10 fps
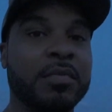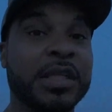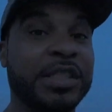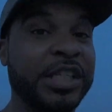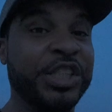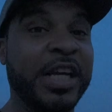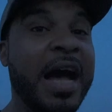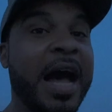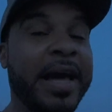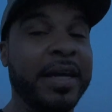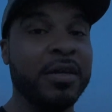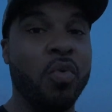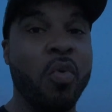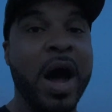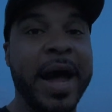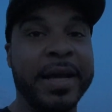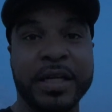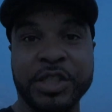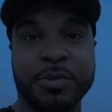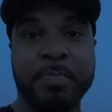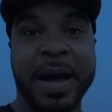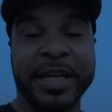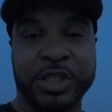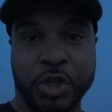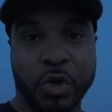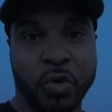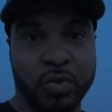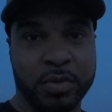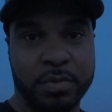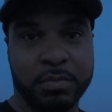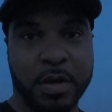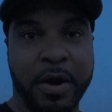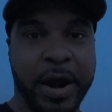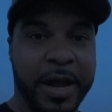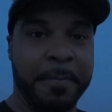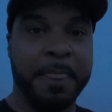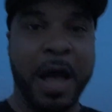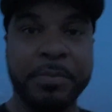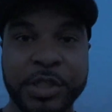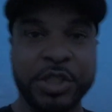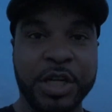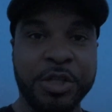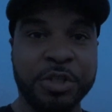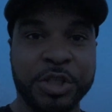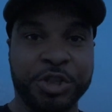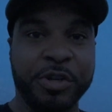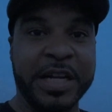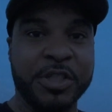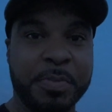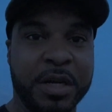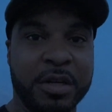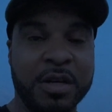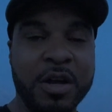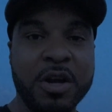the DJI wireless mic 2, all right? I'm just gonna use the transmitter.